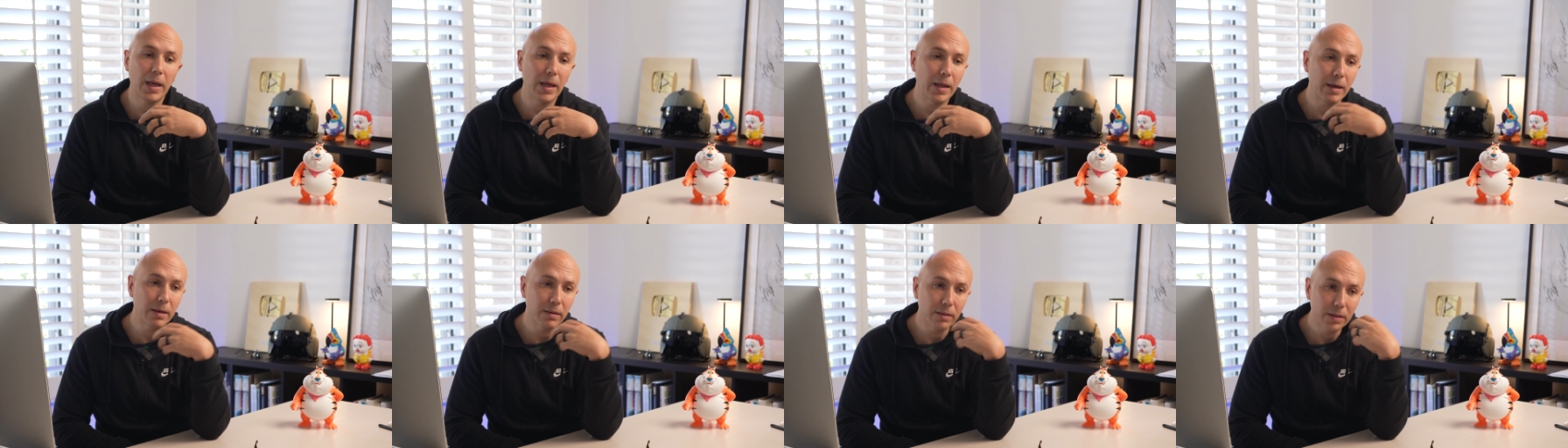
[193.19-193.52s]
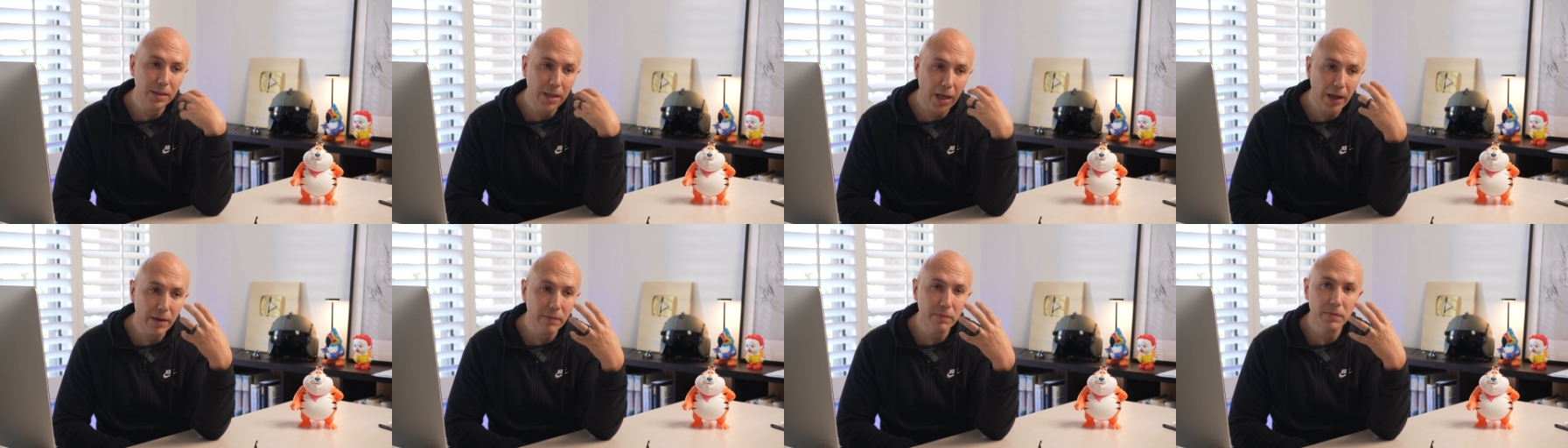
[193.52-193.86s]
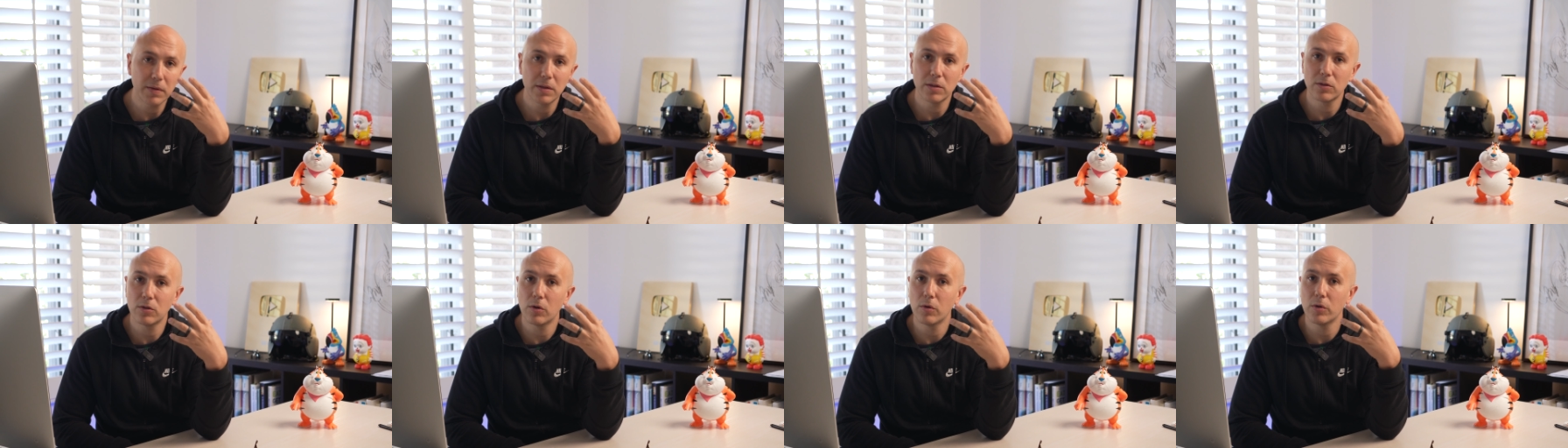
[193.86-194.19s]
and life
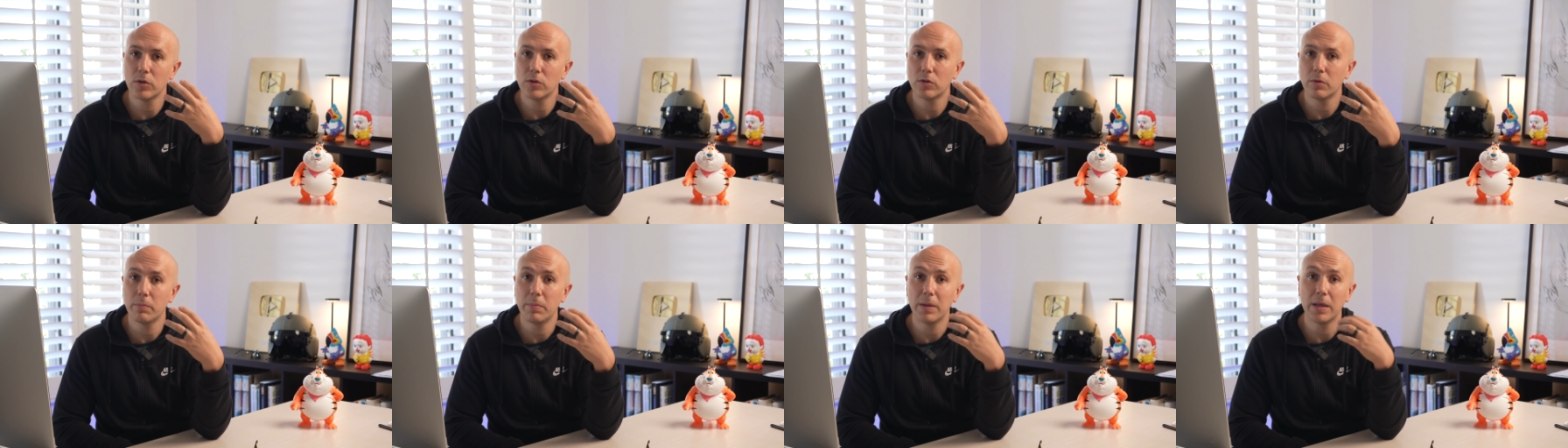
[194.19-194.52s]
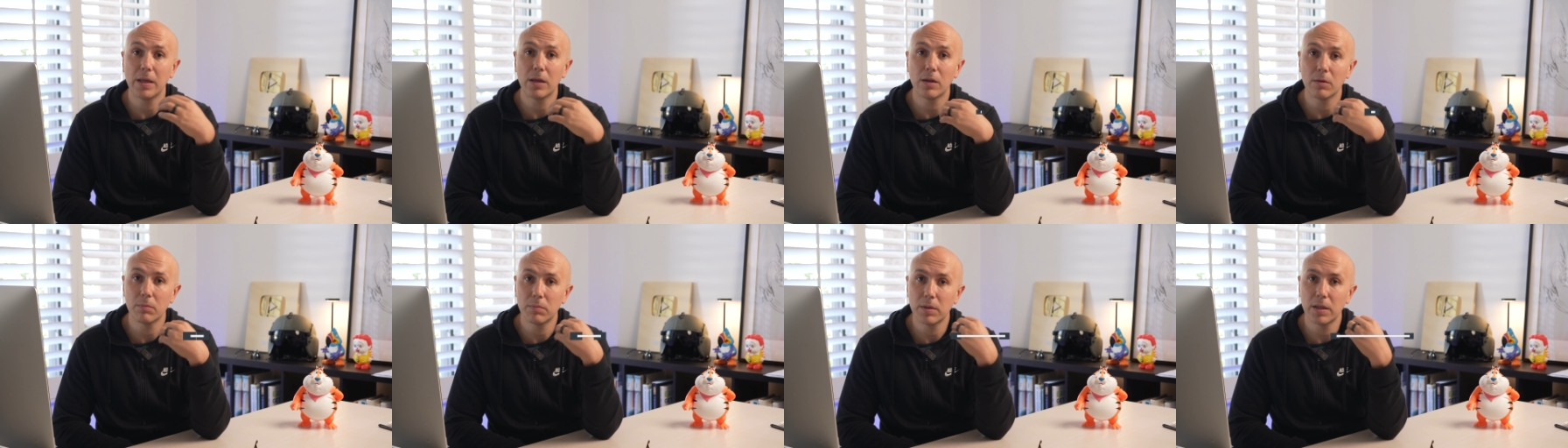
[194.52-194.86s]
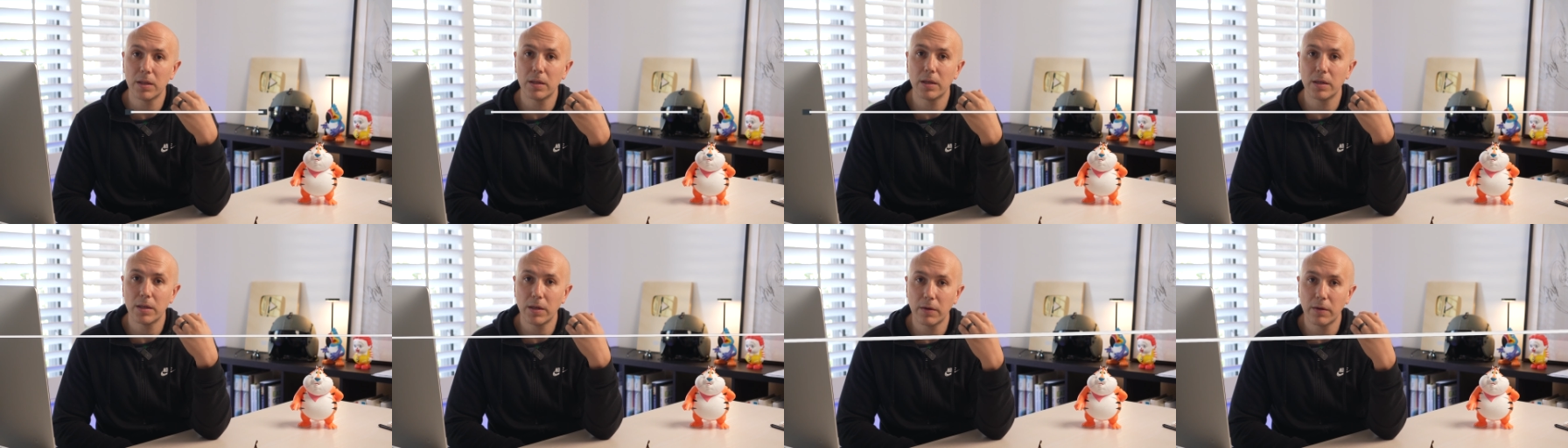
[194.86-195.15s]
is going to be completely